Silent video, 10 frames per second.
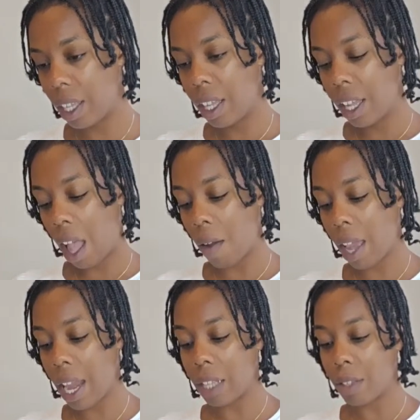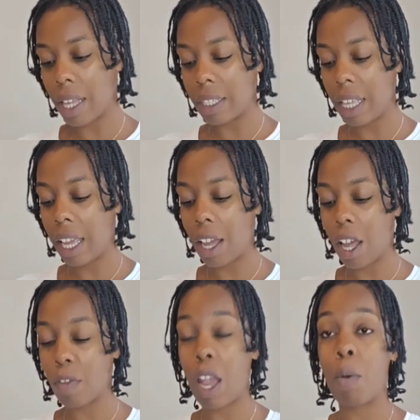Okay, that's what I said, y'all.
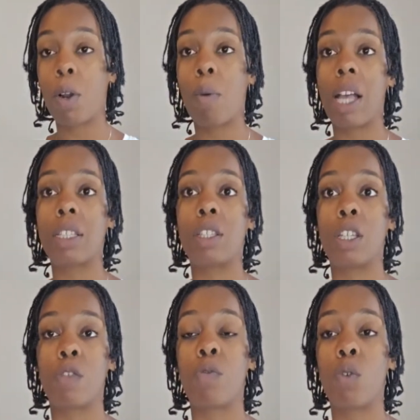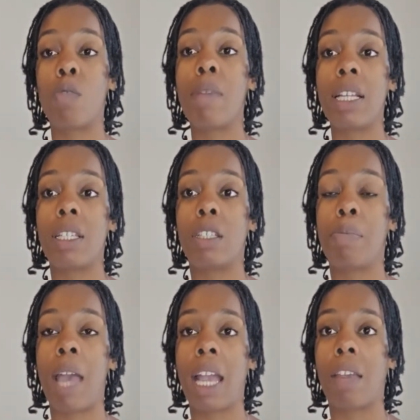If y'all want to watch this full message
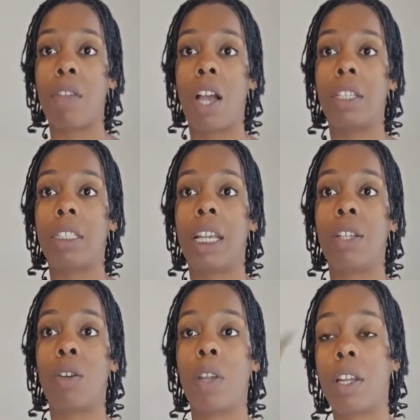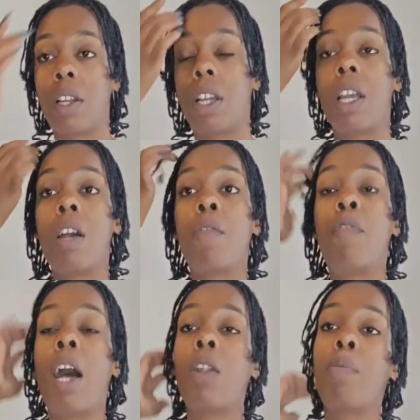back, if y'all just getting on here,
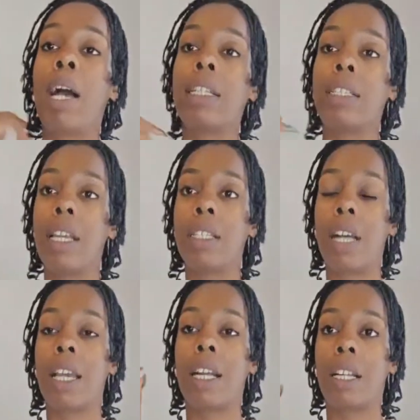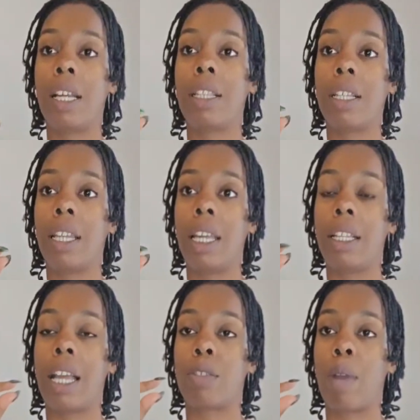follow my TikTok and click the
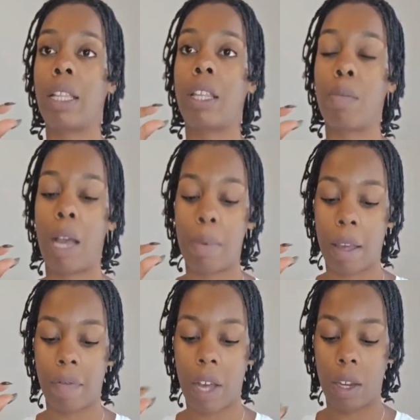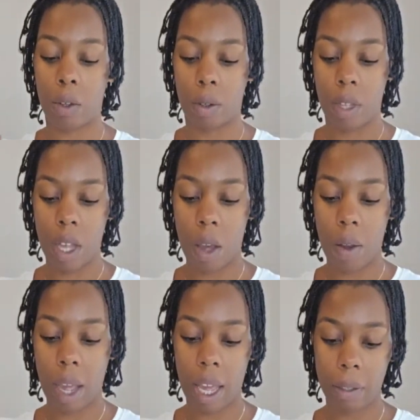link that's right there by my follow.
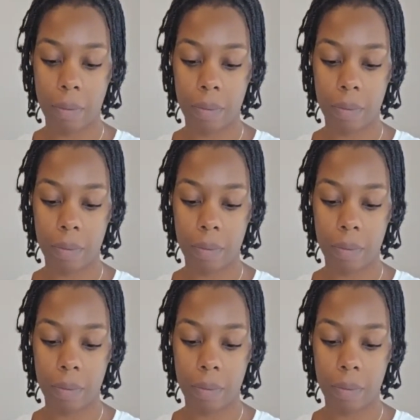Okay?